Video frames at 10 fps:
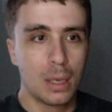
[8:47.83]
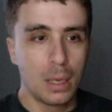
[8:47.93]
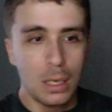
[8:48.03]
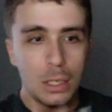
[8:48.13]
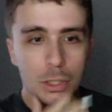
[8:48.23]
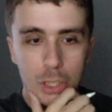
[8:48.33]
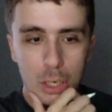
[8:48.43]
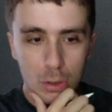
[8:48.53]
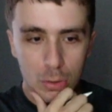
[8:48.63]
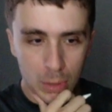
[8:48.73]

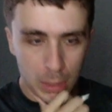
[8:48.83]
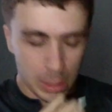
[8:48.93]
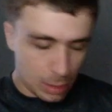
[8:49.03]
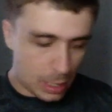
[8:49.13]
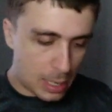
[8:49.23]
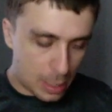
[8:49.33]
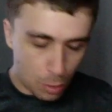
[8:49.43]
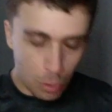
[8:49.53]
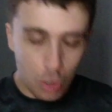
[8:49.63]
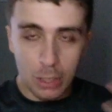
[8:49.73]
So uh,
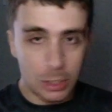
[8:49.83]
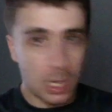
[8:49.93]
you can talk